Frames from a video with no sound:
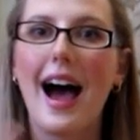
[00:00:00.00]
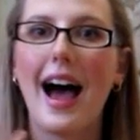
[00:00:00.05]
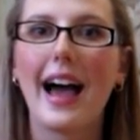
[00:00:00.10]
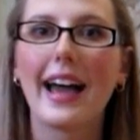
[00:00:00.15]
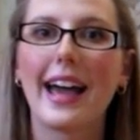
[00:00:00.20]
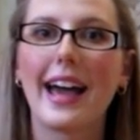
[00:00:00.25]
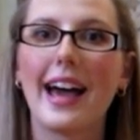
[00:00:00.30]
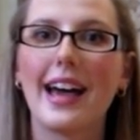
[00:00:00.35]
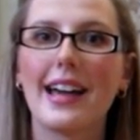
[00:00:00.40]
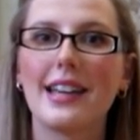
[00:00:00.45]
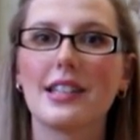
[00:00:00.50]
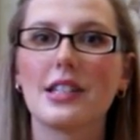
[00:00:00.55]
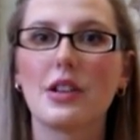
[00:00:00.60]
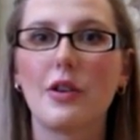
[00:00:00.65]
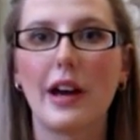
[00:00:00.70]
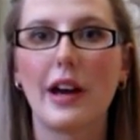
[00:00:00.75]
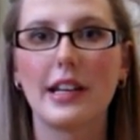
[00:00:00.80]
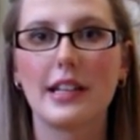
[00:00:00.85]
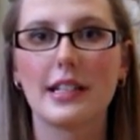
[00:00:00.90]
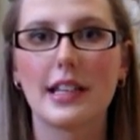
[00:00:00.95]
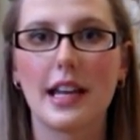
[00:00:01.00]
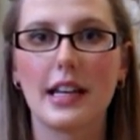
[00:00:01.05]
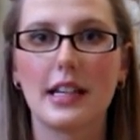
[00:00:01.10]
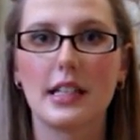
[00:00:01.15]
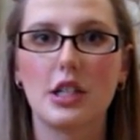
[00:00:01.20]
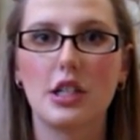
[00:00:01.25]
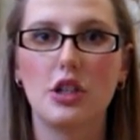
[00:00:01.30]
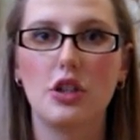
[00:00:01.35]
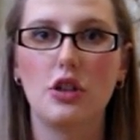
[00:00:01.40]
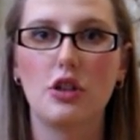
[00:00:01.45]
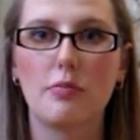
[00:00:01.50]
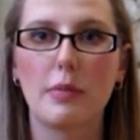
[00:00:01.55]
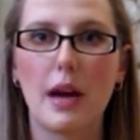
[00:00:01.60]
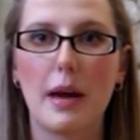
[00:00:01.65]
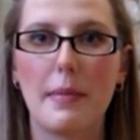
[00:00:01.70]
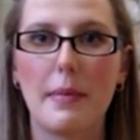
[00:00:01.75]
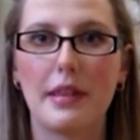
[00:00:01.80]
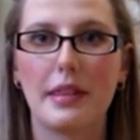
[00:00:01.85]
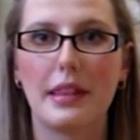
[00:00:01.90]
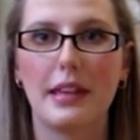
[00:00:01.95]
Hi guys, so I decided to do
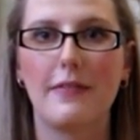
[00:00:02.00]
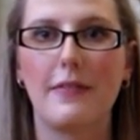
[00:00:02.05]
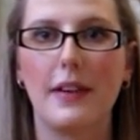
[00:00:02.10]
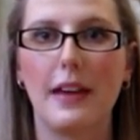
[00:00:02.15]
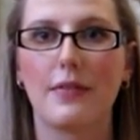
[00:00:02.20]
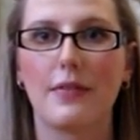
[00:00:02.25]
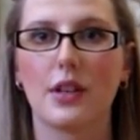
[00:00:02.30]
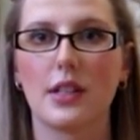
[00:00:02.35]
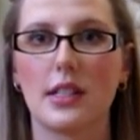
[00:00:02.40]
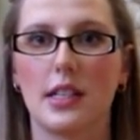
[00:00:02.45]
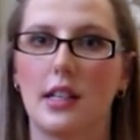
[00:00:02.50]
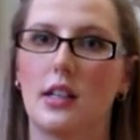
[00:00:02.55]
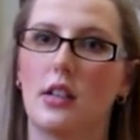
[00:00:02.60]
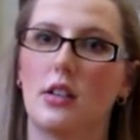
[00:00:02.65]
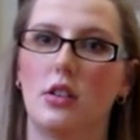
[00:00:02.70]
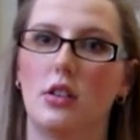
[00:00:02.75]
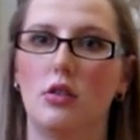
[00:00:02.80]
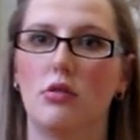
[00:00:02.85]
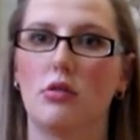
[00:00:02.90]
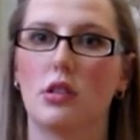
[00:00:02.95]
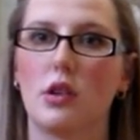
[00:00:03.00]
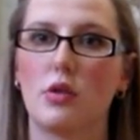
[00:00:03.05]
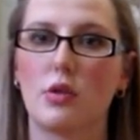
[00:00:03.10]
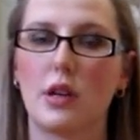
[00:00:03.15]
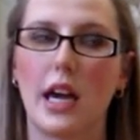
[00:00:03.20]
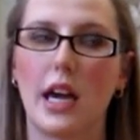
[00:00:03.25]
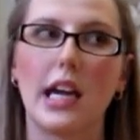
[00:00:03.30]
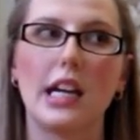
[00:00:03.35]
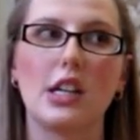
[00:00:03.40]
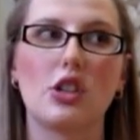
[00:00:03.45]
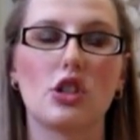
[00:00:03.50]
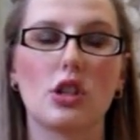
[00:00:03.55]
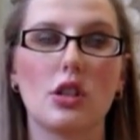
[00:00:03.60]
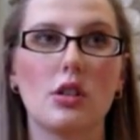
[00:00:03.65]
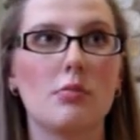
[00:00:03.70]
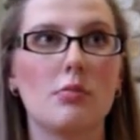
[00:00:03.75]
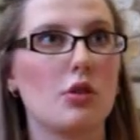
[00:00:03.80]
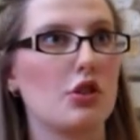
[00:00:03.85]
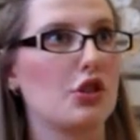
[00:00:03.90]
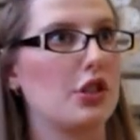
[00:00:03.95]
my monthly favorites in a new
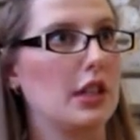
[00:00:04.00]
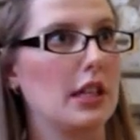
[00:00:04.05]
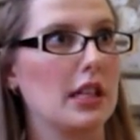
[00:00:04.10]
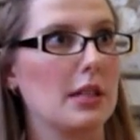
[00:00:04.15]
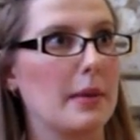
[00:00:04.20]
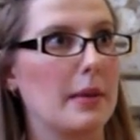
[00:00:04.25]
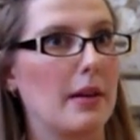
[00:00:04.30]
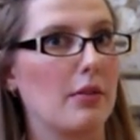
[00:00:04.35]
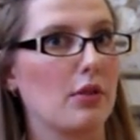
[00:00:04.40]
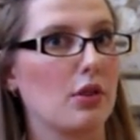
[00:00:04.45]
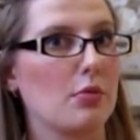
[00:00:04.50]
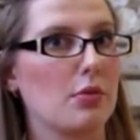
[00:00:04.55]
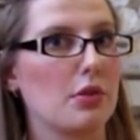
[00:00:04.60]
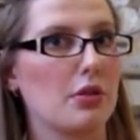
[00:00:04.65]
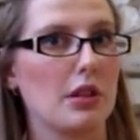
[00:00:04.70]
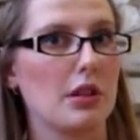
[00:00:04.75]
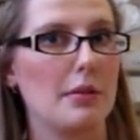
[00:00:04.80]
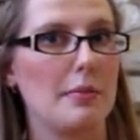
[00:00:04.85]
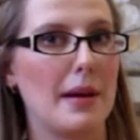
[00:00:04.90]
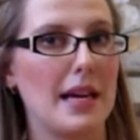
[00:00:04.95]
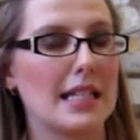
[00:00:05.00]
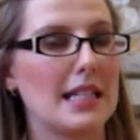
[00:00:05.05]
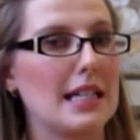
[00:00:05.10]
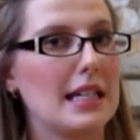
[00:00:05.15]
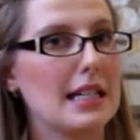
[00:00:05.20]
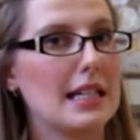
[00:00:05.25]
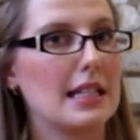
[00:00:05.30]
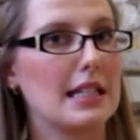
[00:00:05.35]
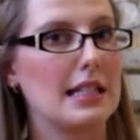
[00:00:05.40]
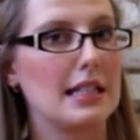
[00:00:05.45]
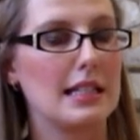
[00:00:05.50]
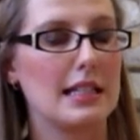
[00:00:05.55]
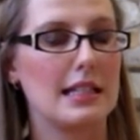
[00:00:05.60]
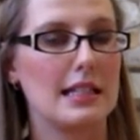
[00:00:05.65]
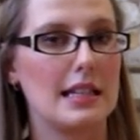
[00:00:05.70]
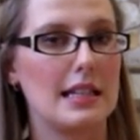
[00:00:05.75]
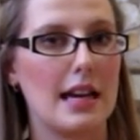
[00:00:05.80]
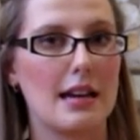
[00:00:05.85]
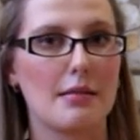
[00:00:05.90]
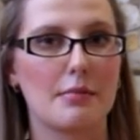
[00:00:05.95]
location, mostly because my room's really messy because it's
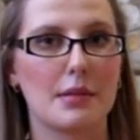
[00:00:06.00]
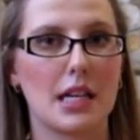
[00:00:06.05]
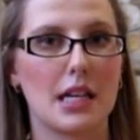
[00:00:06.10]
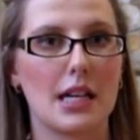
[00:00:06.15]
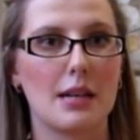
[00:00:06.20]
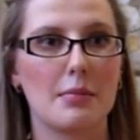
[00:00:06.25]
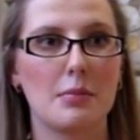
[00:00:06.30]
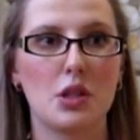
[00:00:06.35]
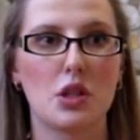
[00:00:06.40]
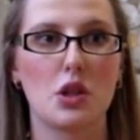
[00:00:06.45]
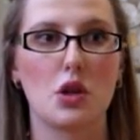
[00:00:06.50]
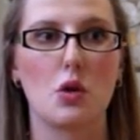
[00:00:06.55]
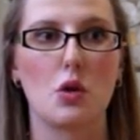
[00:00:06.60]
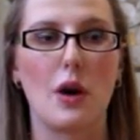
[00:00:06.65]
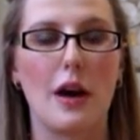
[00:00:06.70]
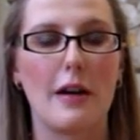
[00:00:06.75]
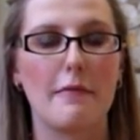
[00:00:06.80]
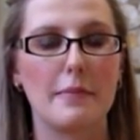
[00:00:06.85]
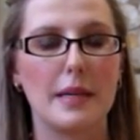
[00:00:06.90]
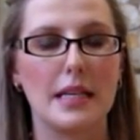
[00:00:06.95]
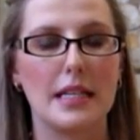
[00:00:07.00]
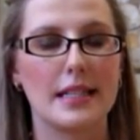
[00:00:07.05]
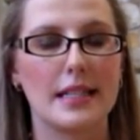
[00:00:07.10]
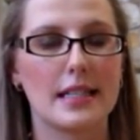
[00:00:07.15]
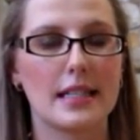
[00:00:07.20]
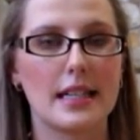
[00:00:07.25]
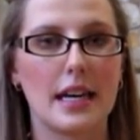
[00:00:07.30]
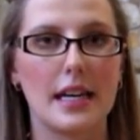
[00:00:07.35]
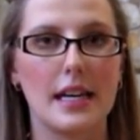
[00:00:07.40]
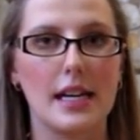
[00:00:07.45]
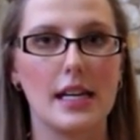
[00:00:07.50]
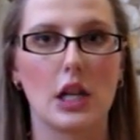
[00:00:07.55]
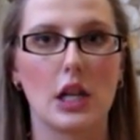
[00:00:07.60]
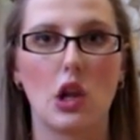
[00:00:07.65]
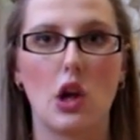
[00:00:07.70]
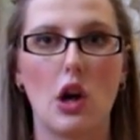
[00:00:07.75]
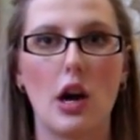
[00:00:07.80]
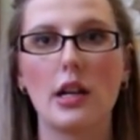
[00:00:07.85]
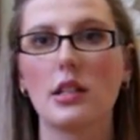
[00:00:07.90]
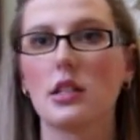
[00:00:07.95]
exam time, so I've been studying a
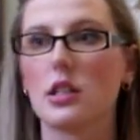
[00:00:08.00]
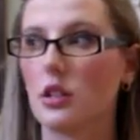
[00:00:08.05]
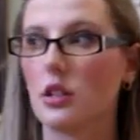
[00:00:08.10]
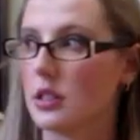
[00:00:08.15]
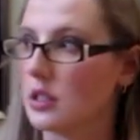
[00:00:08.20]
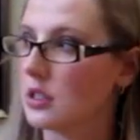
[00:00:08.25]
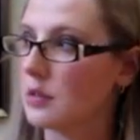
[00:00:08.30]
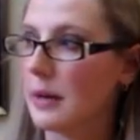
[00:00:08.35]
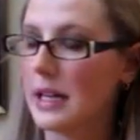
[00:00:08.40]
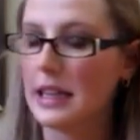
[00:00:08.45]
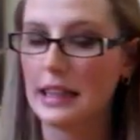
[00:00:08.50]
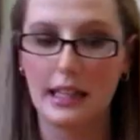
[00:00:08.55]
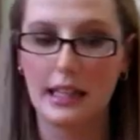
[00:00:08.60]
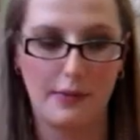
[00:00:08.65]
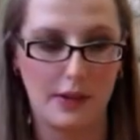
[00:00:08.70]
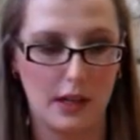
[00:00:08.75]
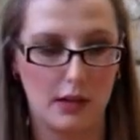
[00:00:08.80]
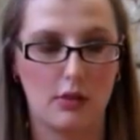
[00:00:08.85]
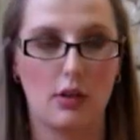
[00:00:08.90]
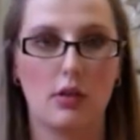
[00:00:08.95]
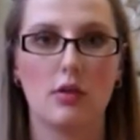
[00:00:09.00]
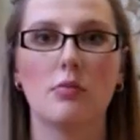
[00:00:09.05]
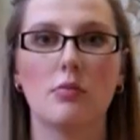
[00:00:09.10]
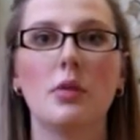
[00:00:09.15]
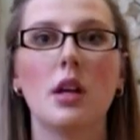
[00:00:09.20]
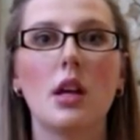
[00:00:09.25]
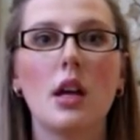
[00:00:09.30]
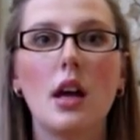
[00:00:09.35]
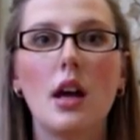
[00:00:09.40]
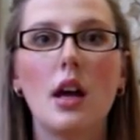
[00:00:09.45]
lot. So this is my living room.